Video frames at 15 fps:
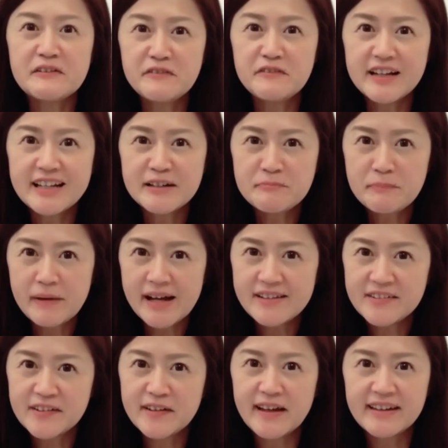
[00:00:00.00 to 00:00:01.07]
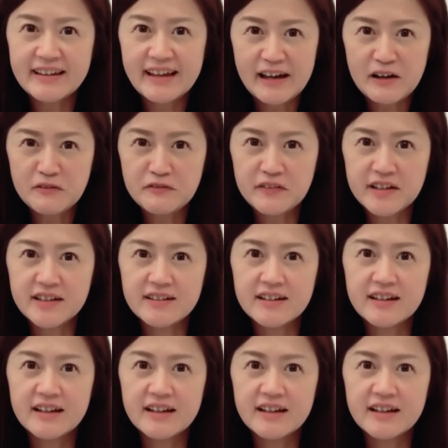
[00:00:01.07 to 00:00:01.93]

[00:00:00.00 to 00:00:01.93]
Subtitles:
feeling better and healthier,